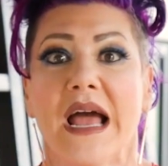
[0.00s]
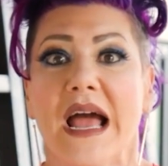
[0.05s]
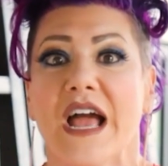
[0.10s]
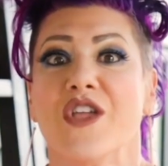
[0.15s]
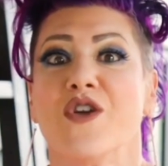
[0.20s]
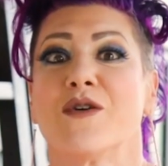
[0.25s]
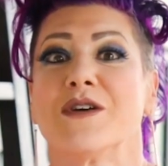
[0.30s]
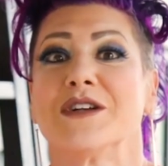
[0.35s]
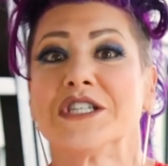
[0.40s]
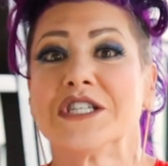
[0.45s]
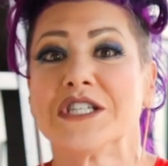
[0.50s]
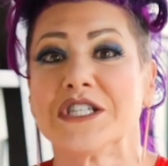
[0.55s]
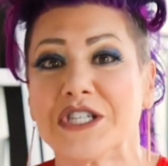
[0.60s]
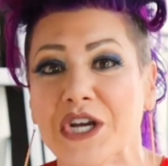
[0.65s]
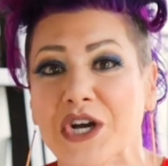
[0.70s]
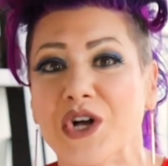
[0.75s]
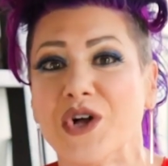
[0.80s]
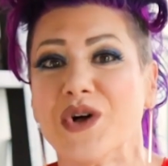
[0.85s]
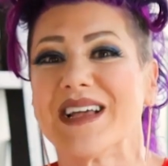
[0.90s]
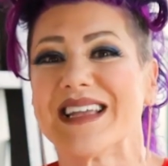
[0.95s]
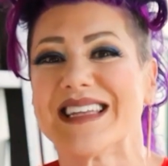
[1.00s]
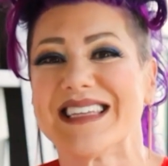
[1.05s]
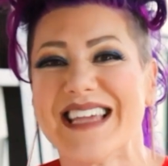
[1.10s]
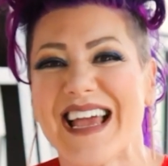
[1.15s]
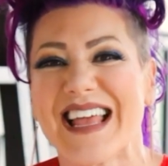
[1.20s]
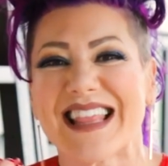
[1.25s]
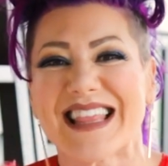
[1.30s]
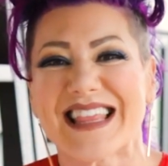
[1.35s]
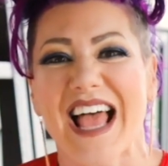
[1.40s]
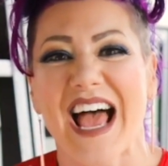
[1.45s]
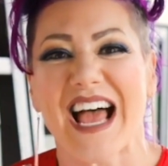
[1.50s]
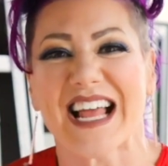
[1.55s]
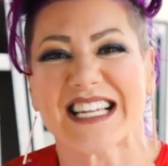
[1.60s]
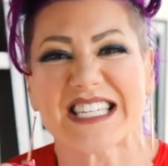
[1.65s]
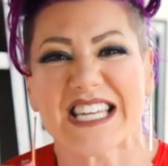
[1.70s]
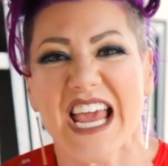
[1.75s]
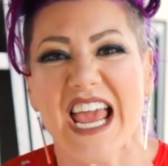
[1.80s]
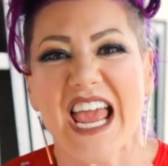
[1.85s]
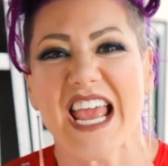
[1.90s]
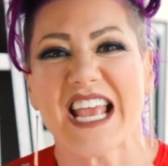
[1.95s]
And you can still get
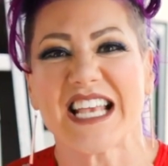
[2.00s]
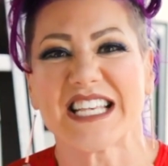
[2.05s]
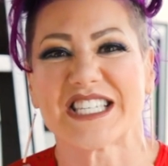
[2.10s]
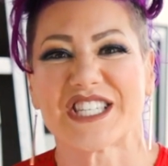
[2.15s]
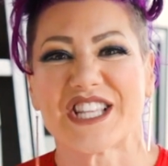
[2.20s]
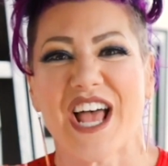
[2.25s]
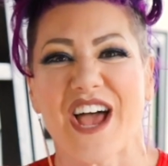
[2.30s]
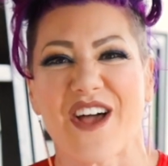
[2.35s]
that taste,